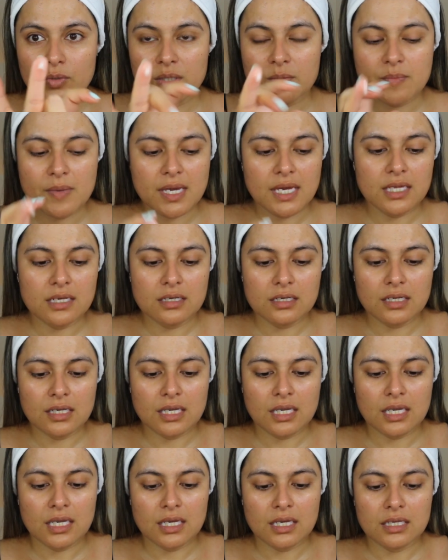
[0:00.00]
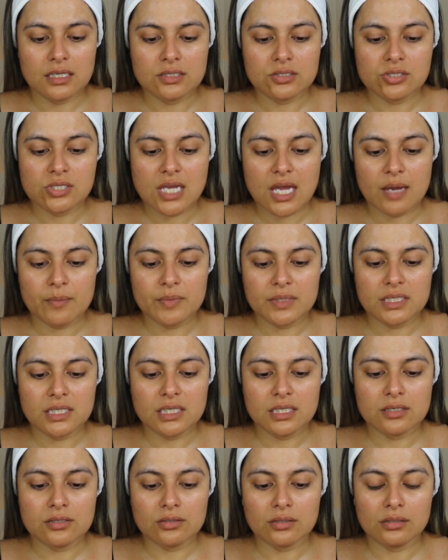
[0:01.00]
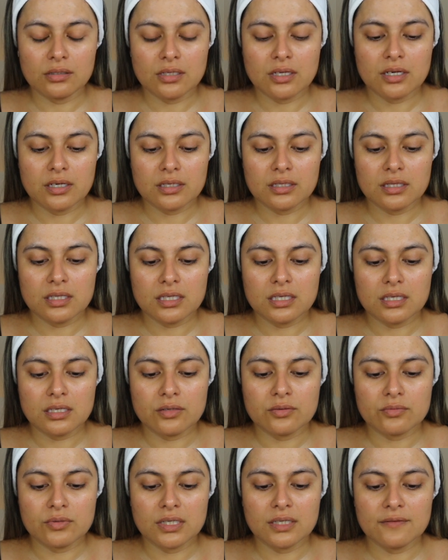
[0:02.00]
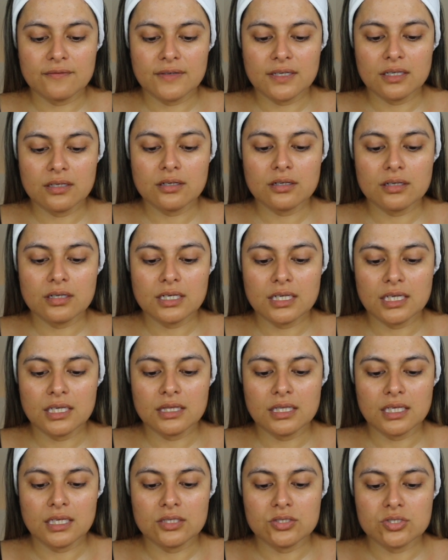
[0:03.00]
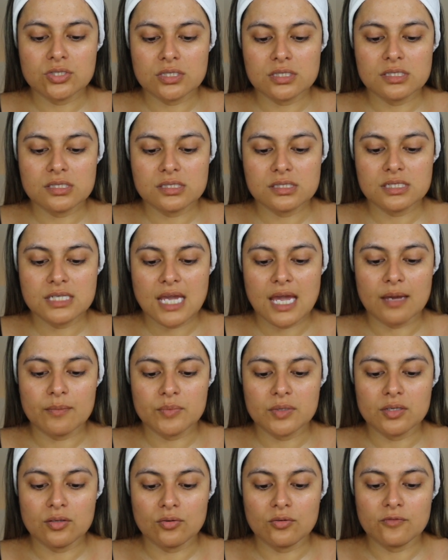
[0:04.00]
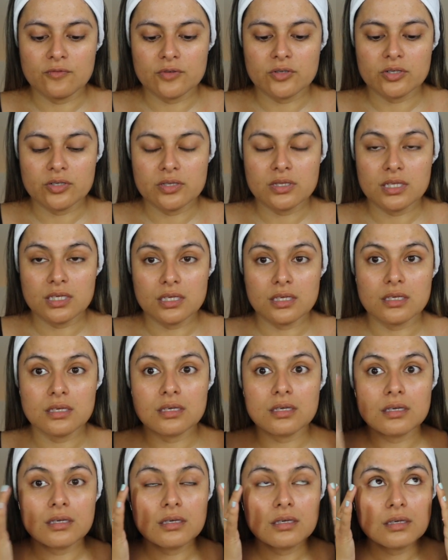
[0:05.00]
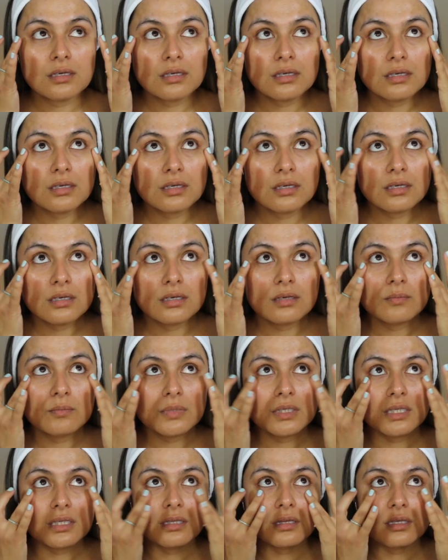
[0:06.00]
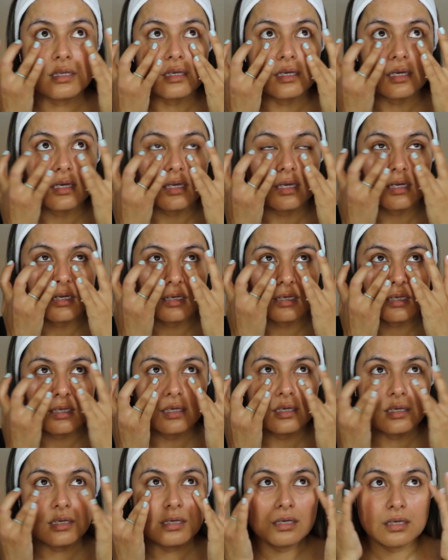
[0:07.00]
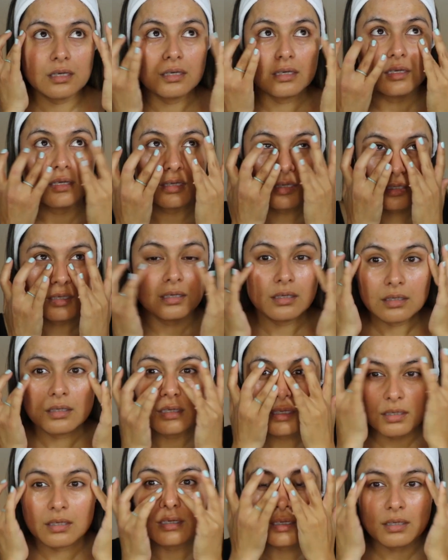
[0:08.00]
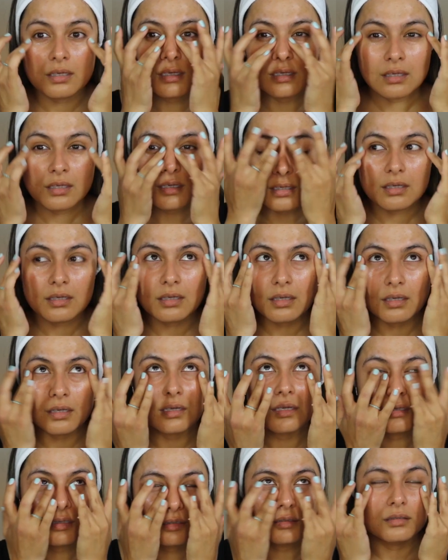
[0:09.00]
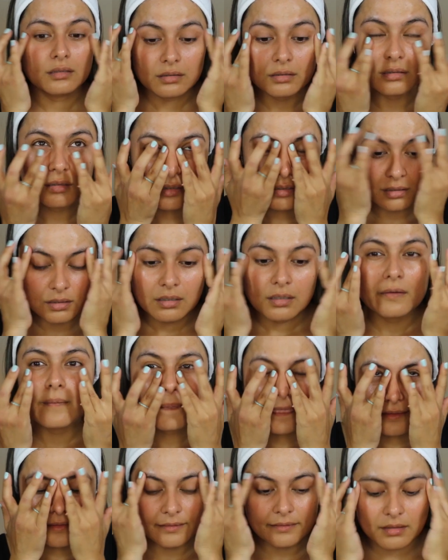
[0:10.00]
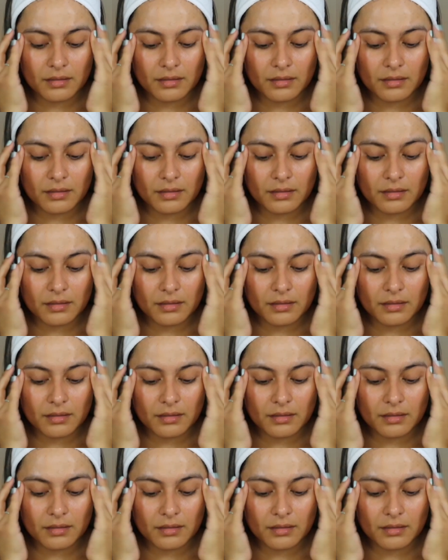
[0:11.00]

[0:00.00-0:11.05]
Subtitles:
wee bit and tap it here along the ring finger and then just tap it over the beneath the eye area. If you are concerned with milia